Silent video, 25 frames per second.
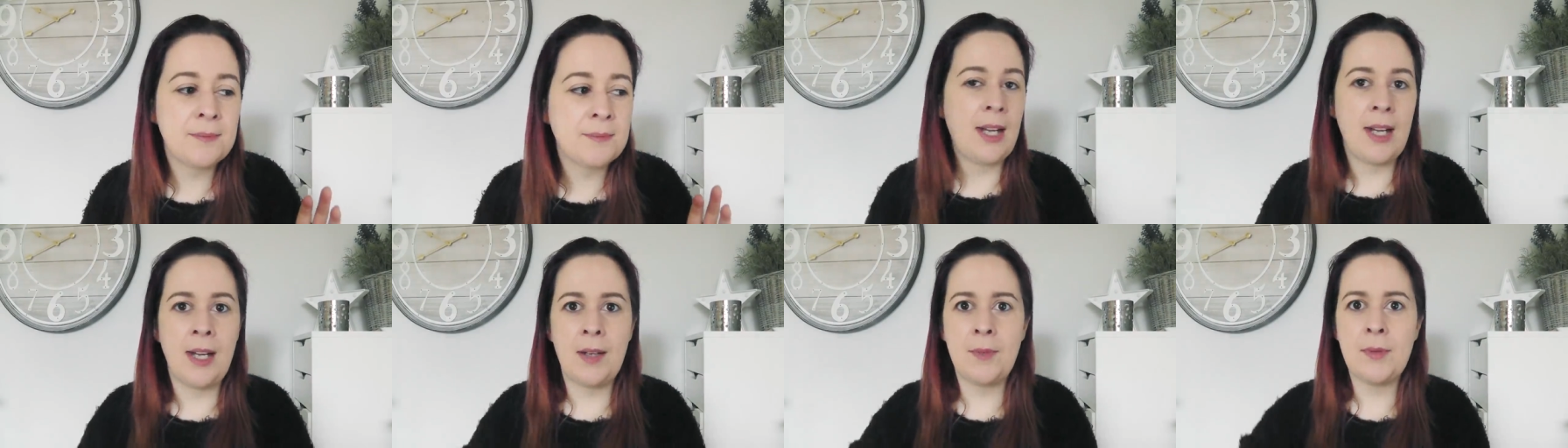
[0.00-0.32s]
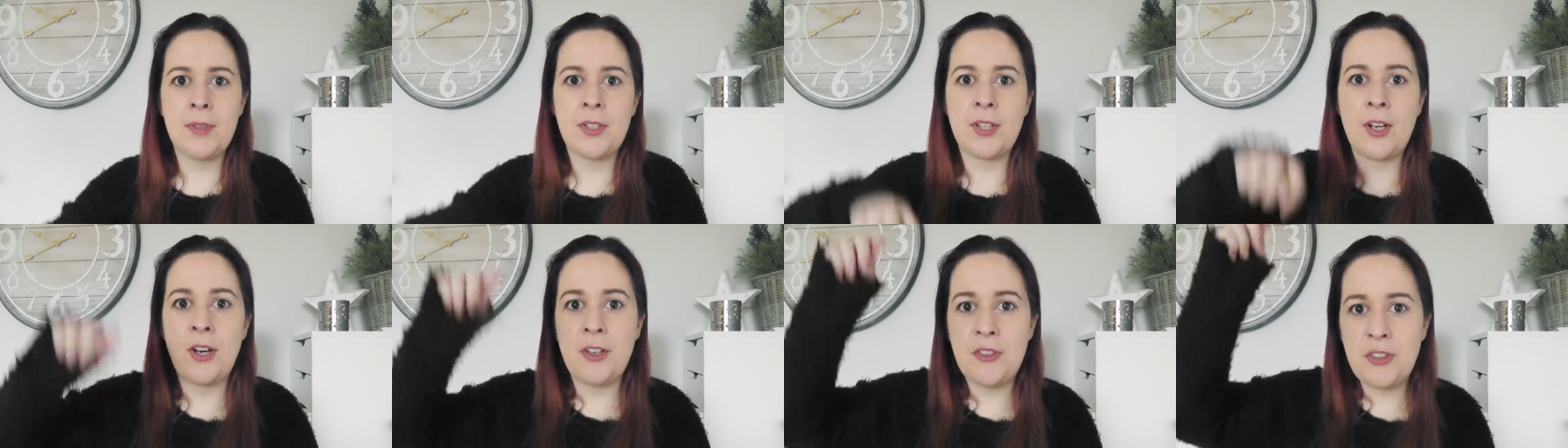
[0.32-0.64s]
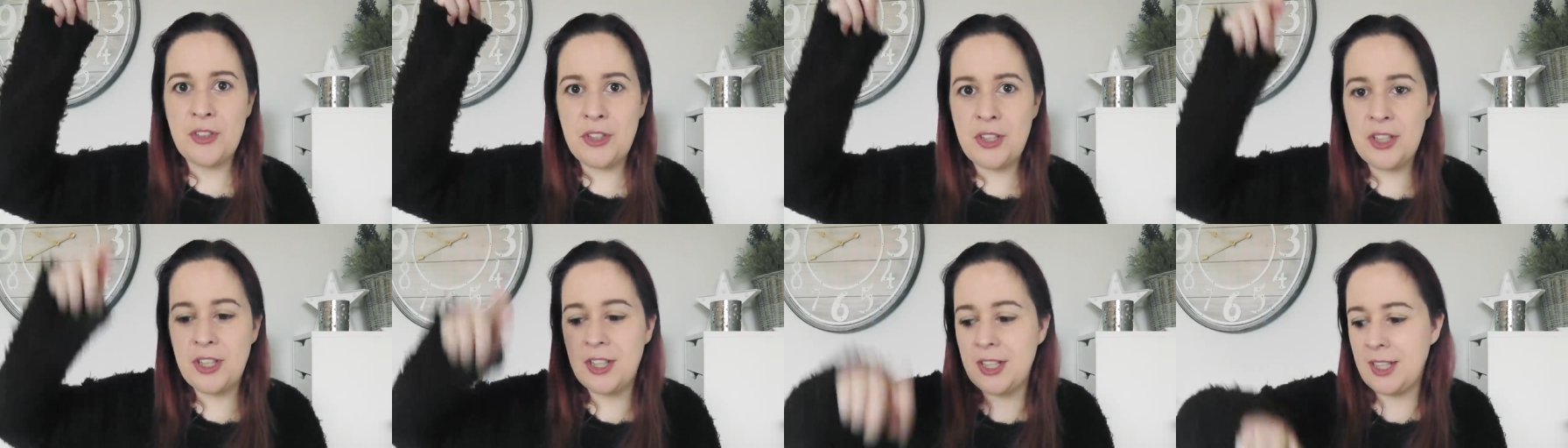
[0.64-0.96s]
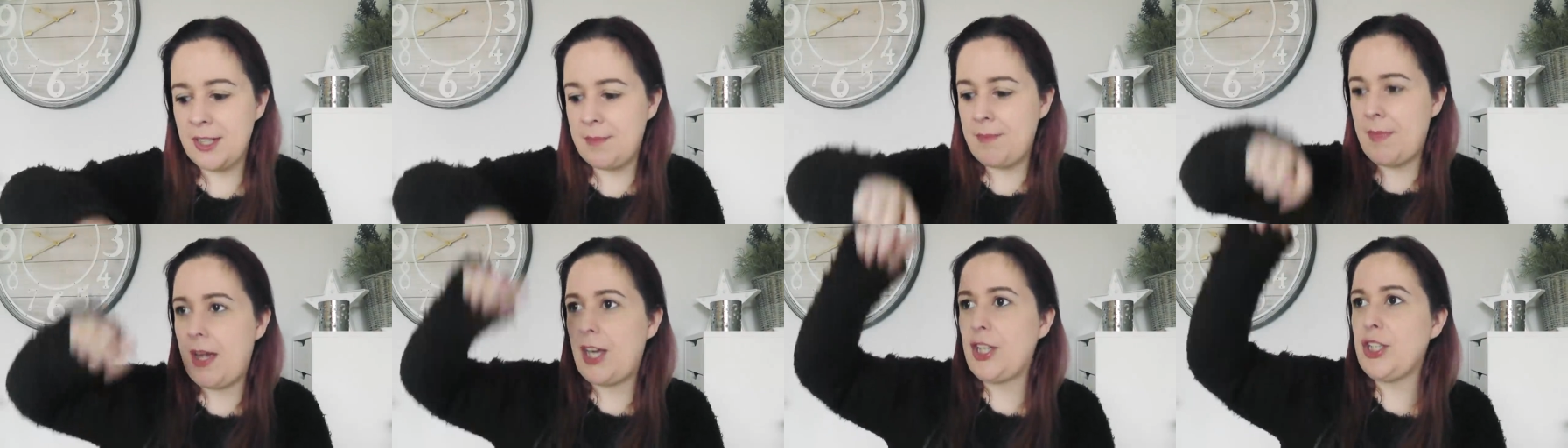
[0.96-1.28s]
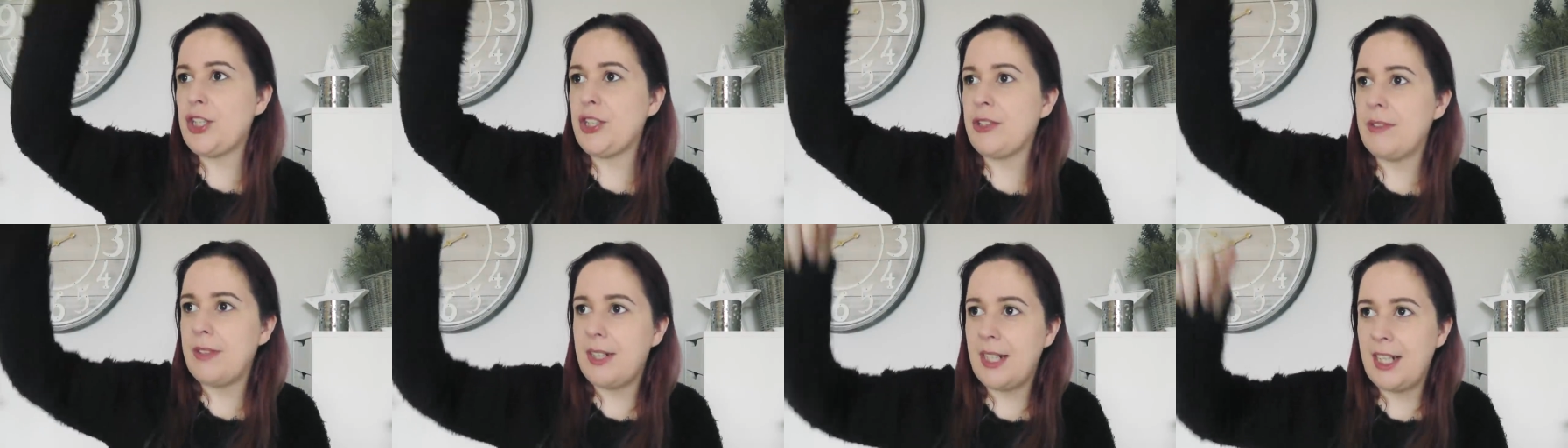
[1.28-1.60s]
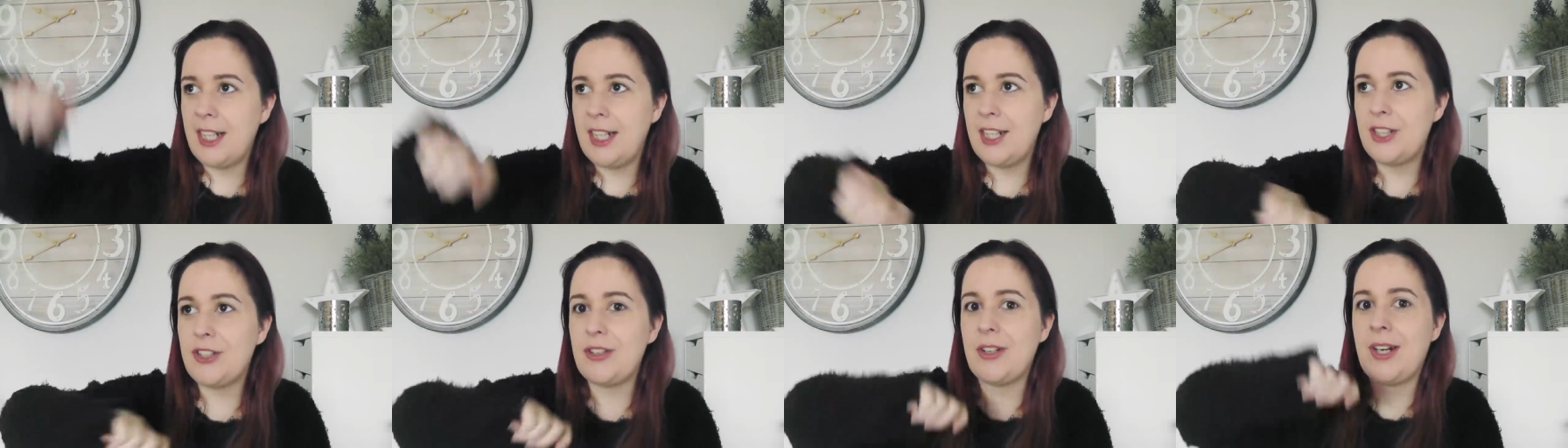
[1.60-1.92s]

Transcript: I was consciously measuring it,